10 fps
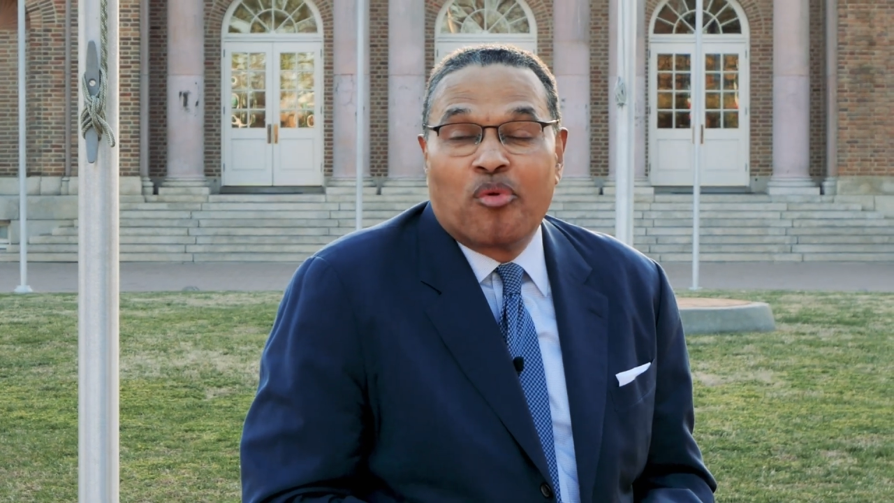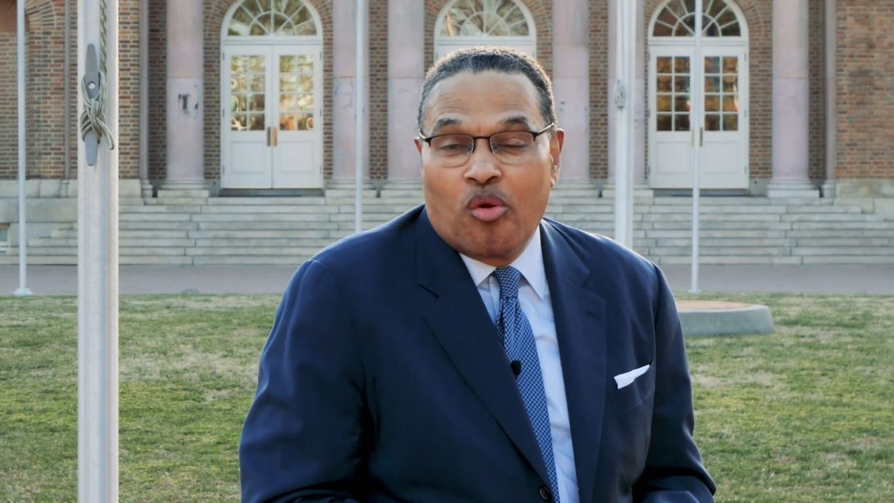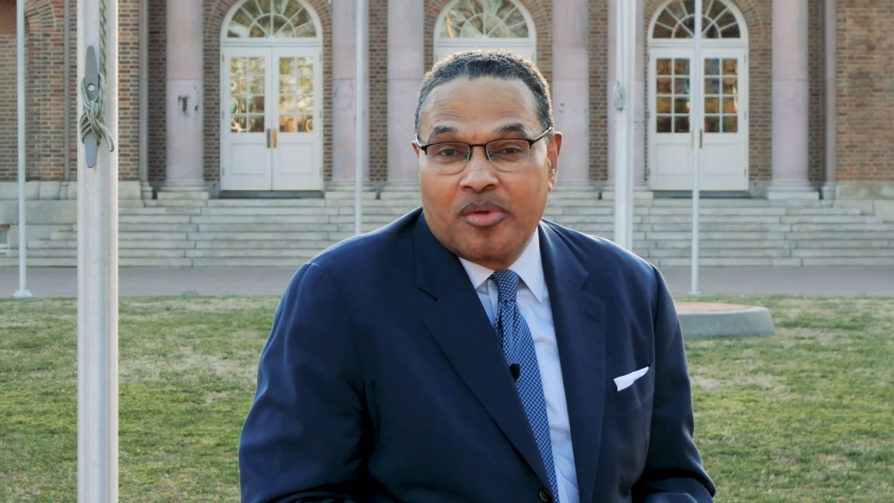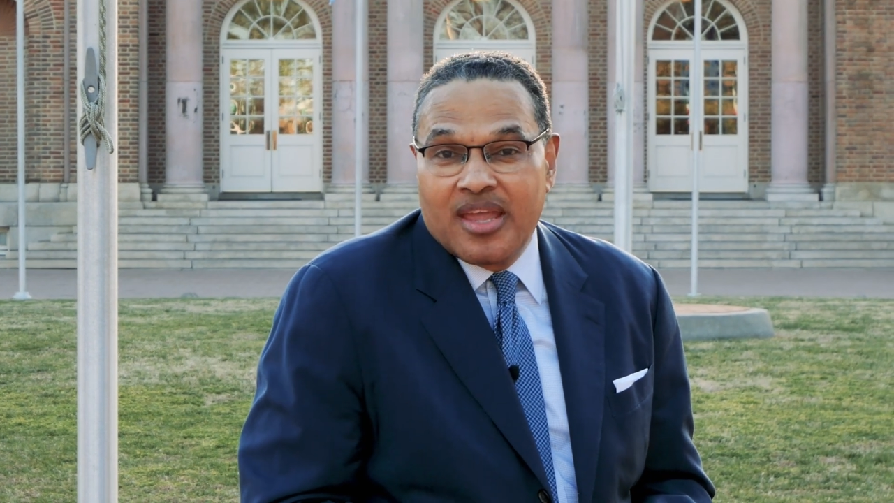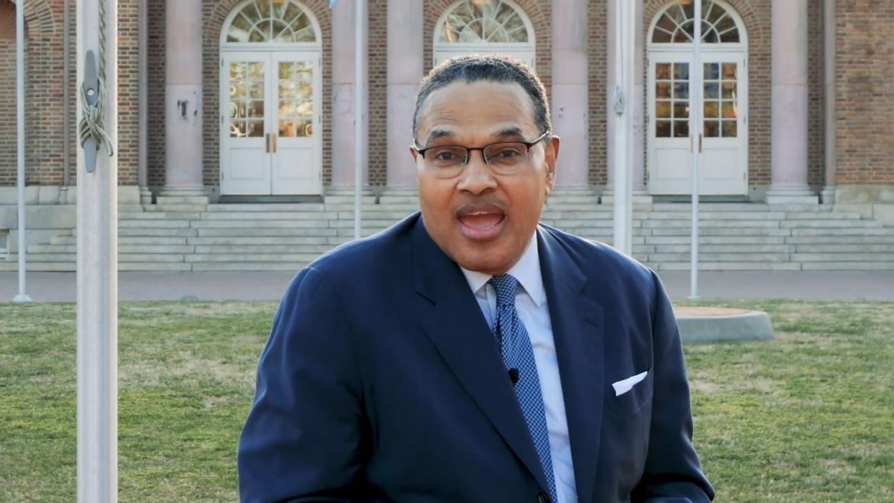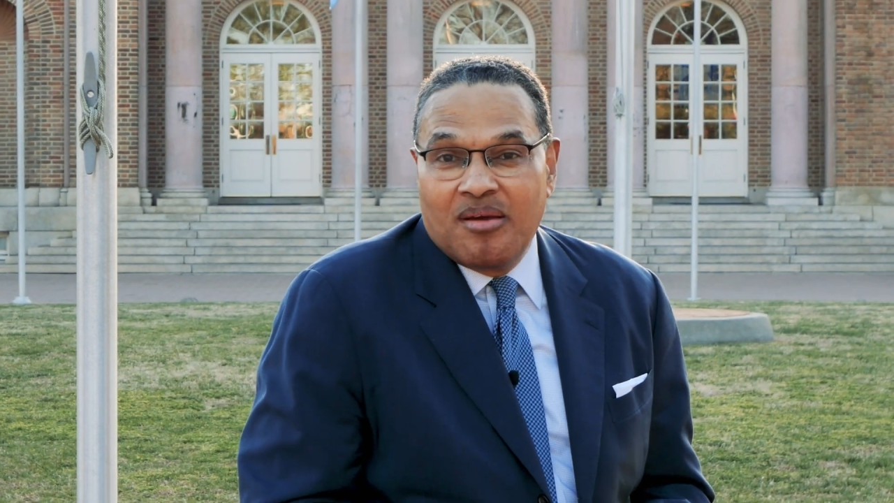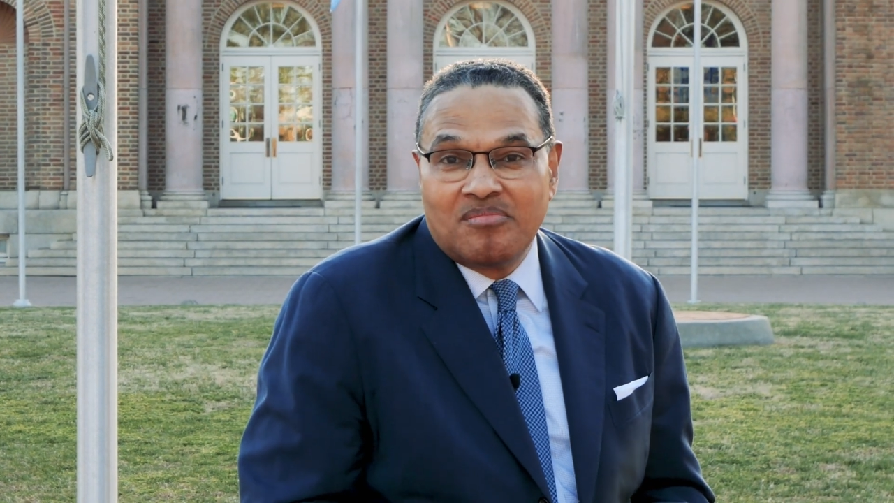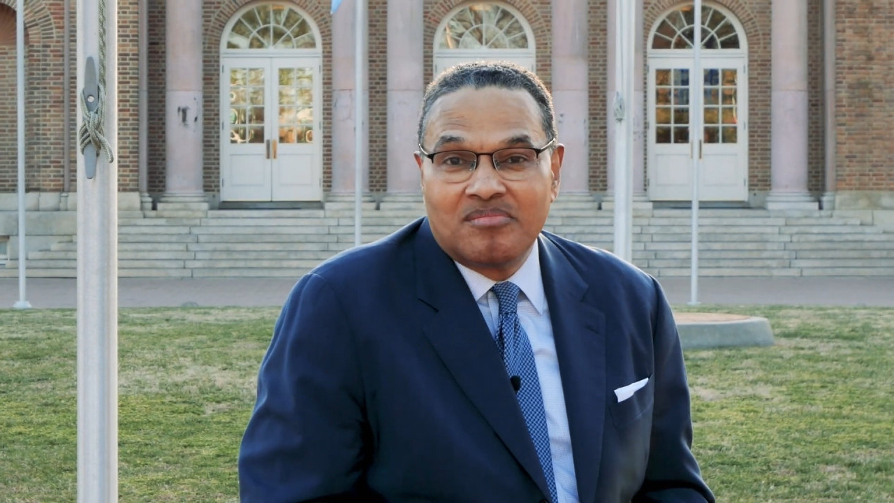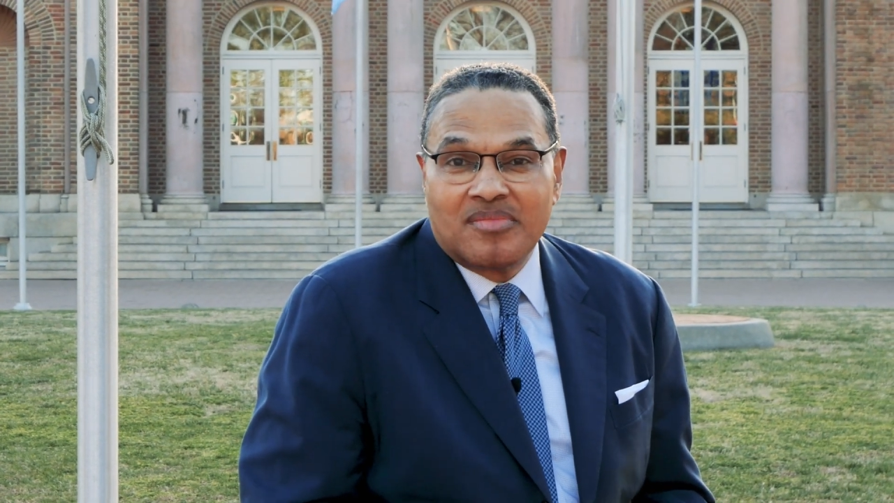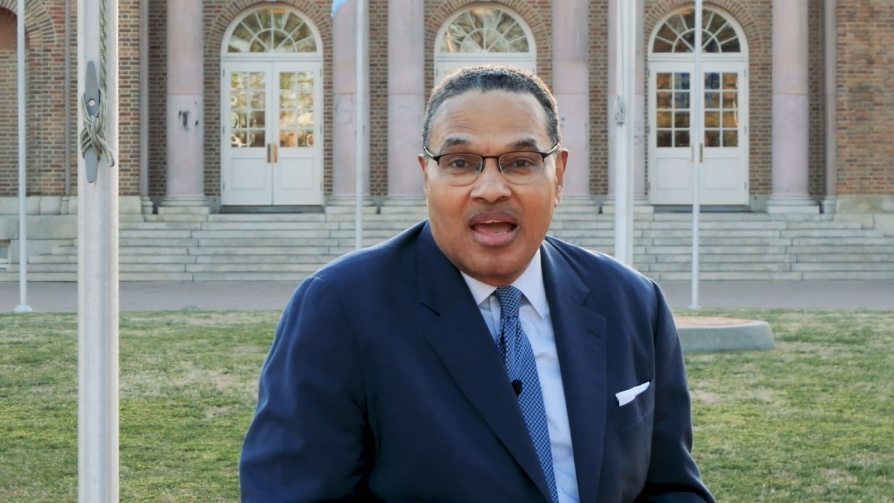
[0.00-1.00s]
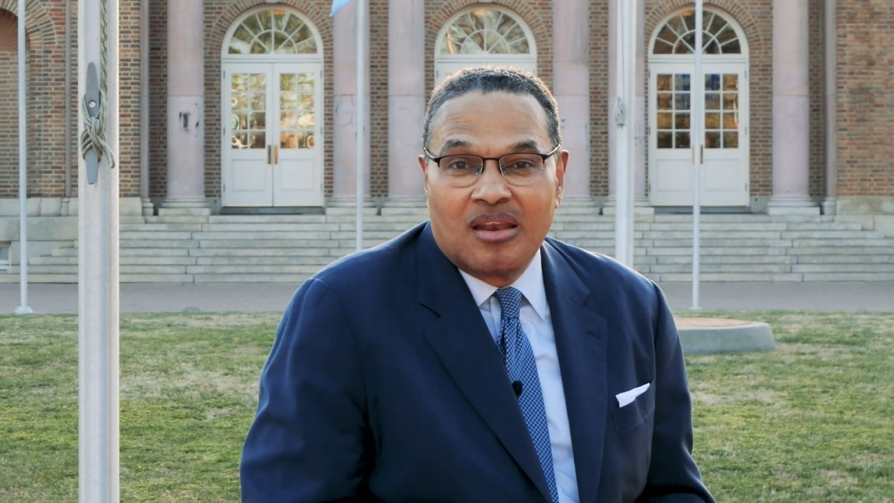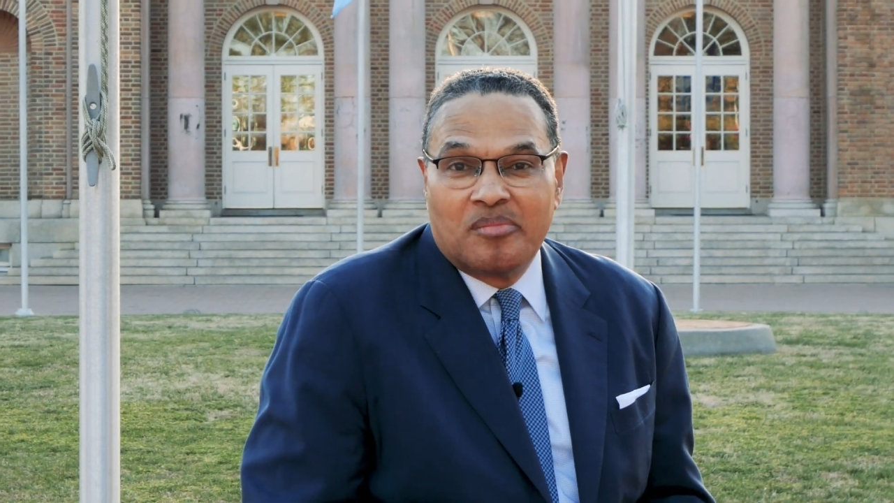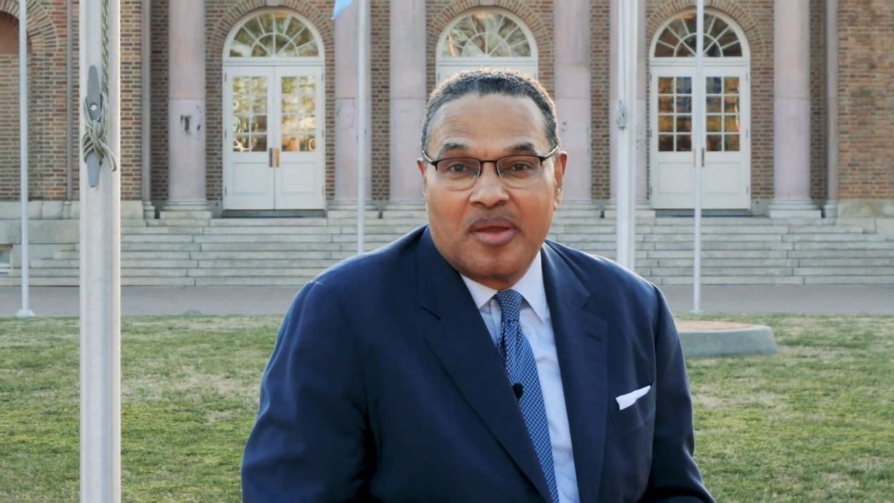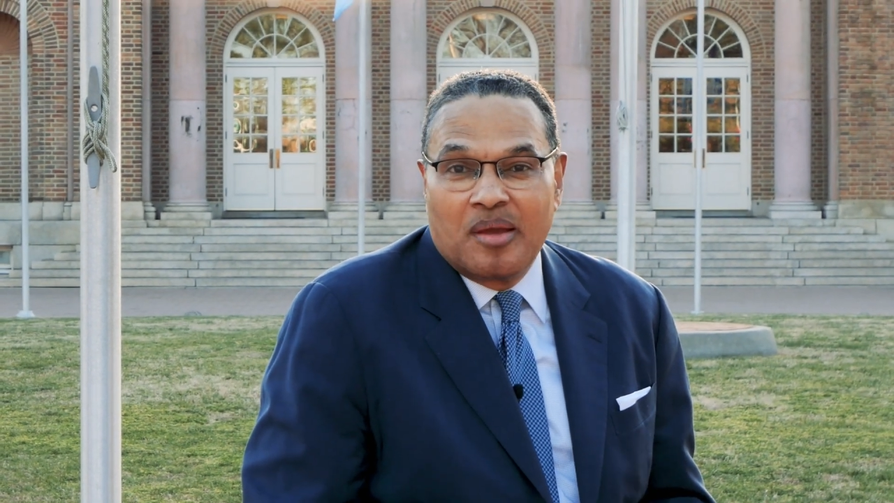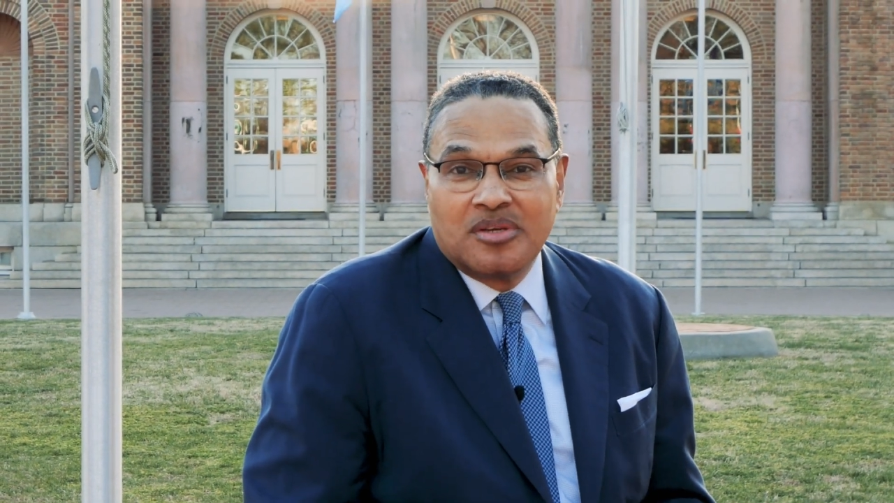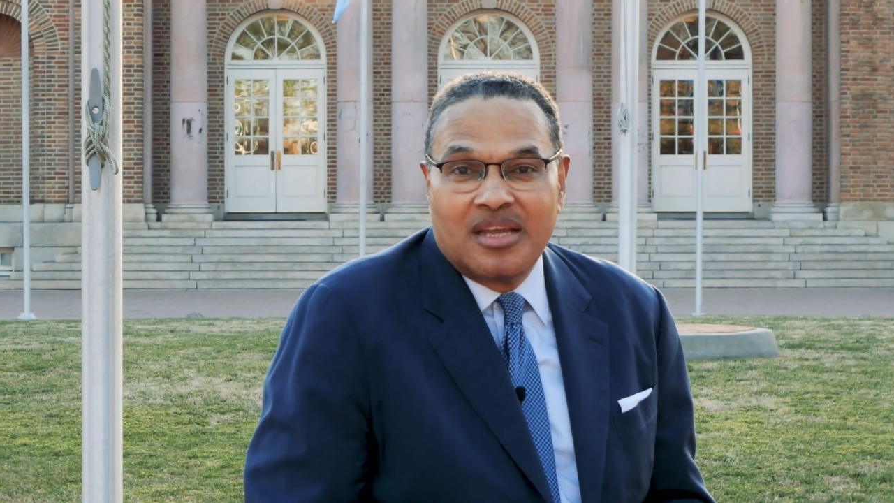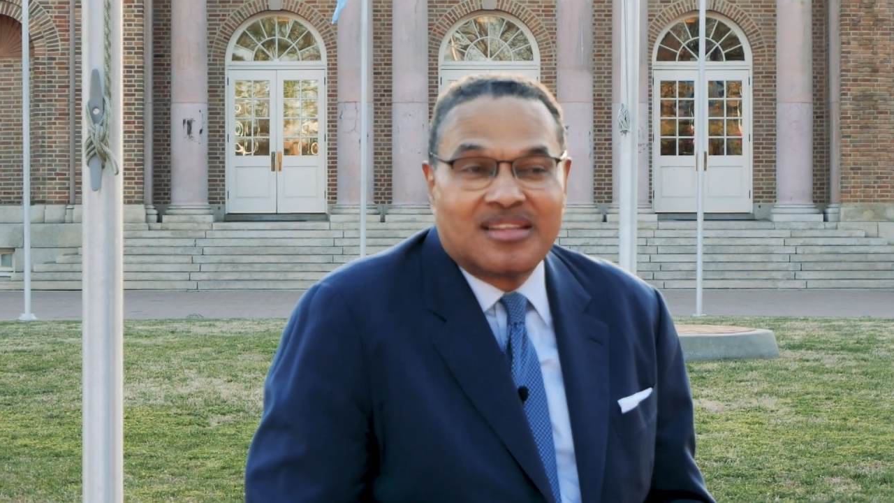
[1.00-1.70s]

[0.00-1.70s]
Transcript: Birmingham, Alabama.